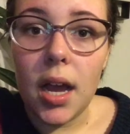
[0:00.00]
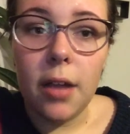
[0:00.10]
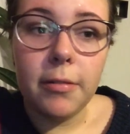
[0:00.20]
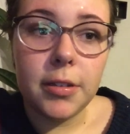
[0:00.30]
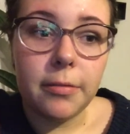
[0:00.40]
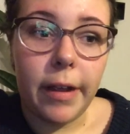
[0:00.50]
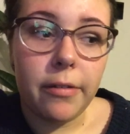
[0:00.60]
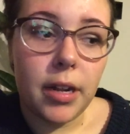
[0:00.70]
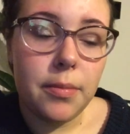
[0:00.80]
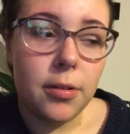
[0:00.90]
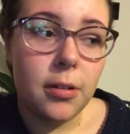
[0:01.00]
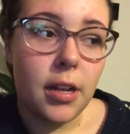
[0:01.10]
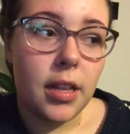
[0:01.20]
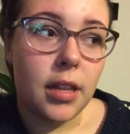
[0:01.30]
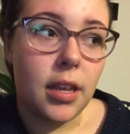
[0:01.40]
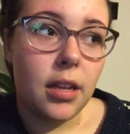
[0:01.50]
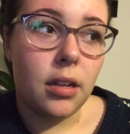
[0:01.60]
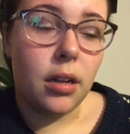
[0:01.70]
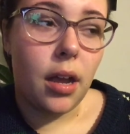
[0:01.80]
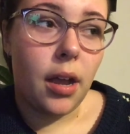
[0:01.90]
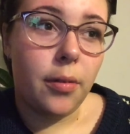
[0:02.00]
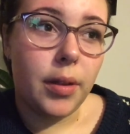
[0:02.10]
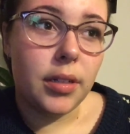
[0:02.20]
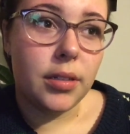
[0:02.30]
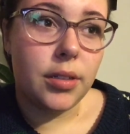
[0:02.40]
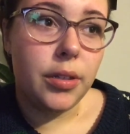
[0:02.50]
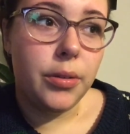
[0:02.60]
I went to Roundtable and then I went to